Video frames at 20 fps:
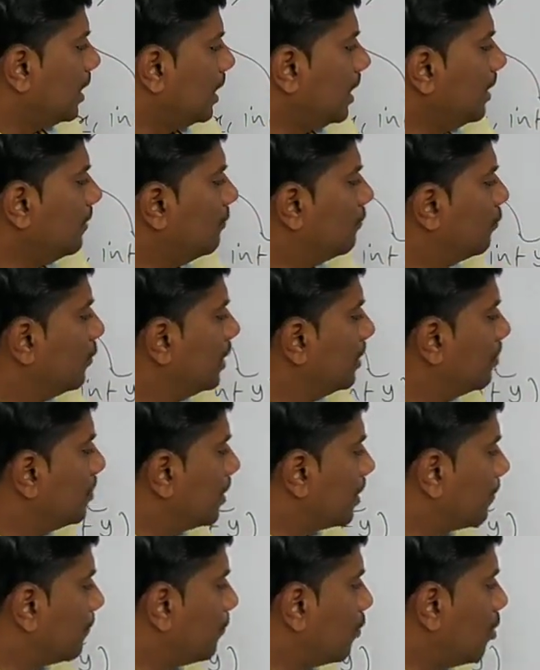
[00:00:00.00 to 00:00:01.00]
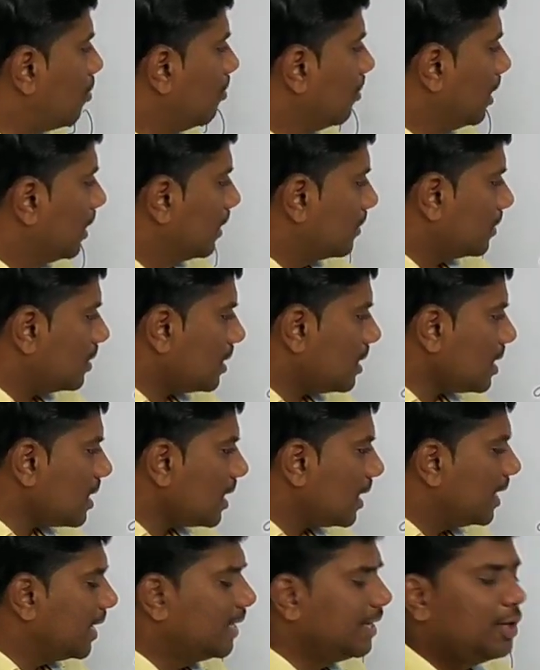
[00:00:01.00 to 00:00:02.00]
if we perform
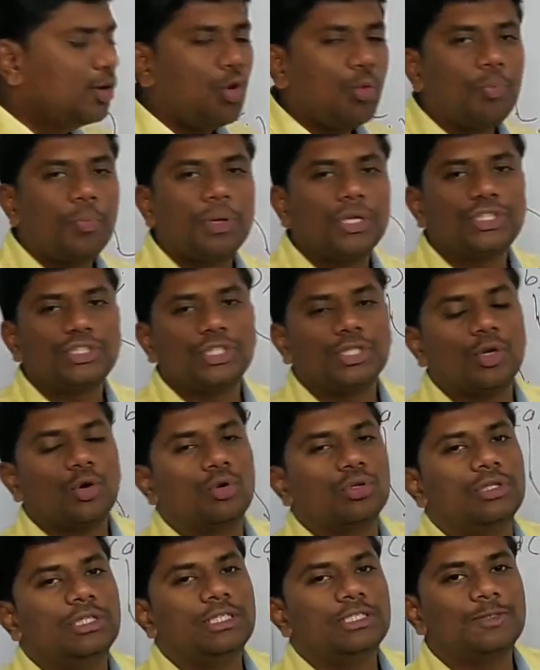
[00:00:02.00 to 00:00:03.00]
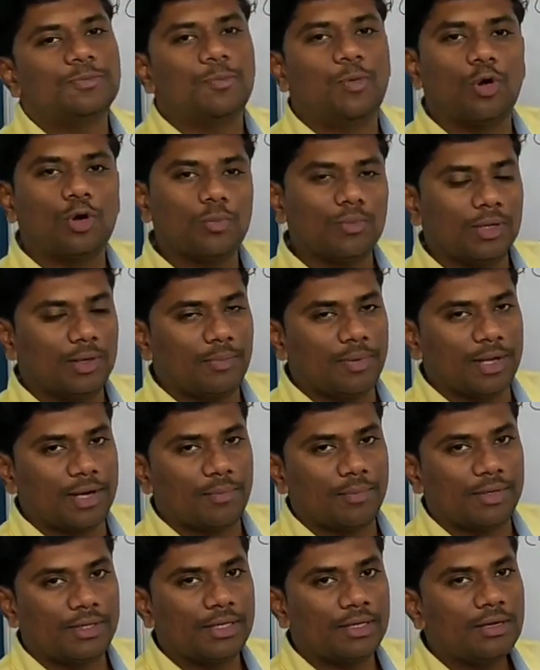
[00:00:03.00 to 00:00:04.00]
any operation on this formal
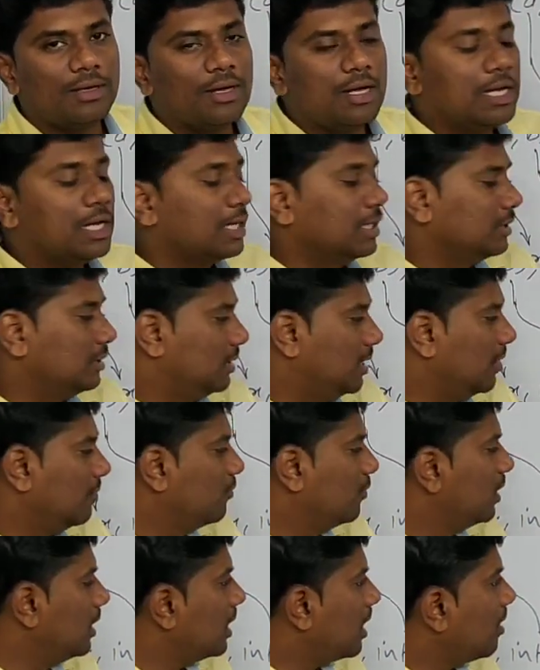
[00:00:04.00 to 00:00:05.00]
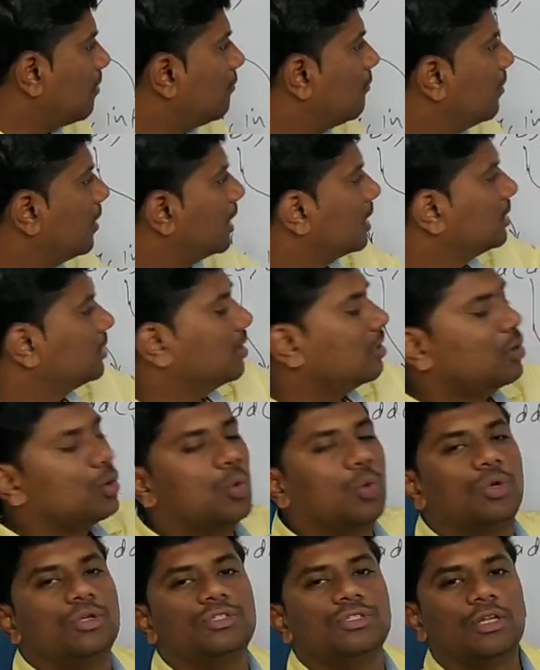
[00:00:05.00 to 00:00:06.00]
parameter, they will affect the
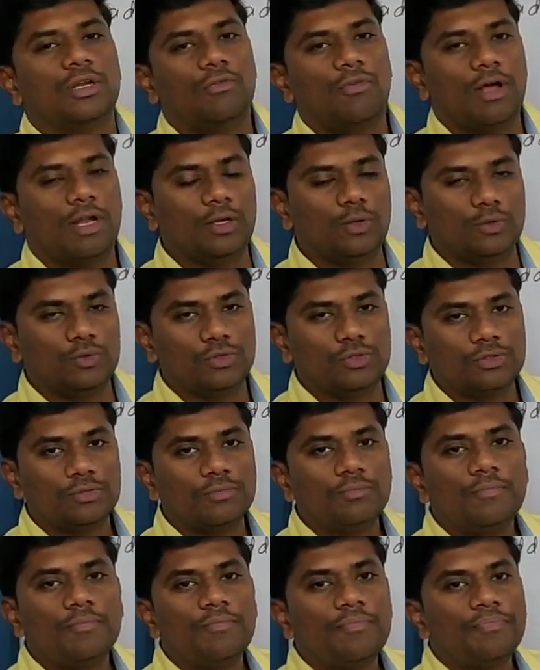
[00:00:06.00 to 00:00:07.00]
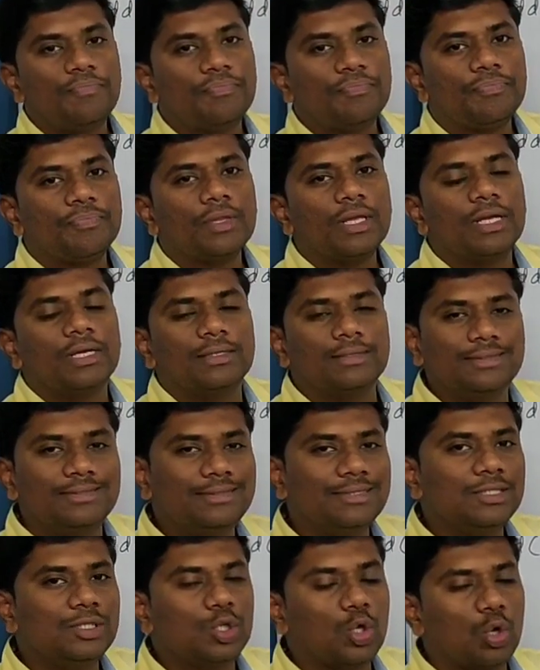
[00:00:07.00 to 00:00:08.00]
original values.
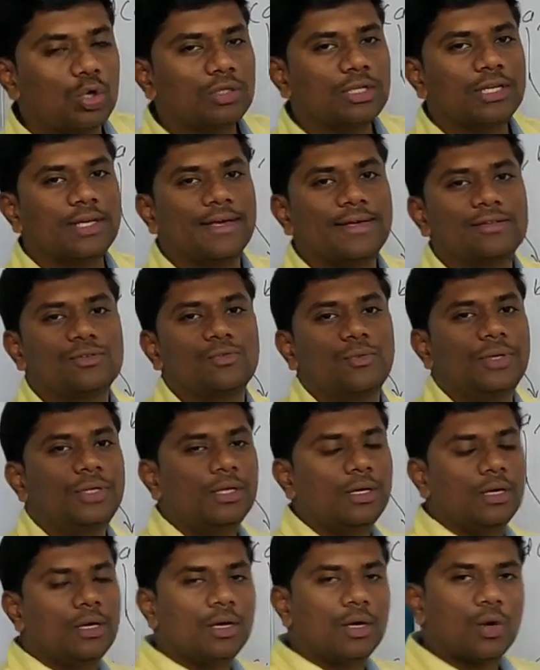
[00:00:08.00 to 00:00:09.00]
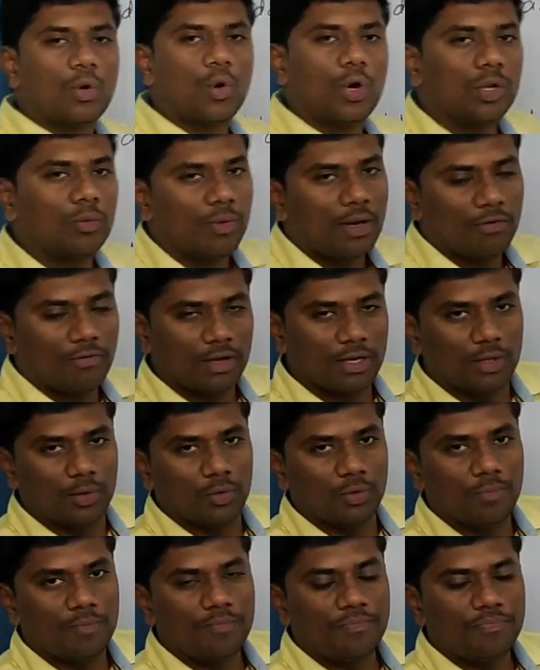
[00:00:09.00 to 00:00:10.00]
This is not the case with call by
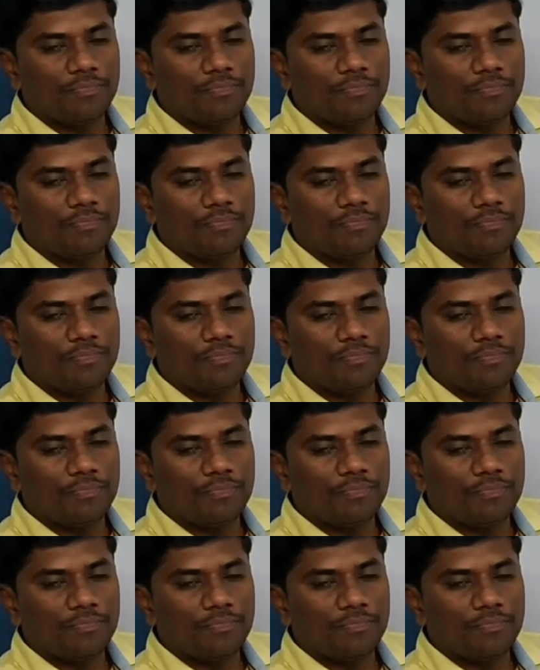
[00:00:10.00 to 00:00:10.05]
value.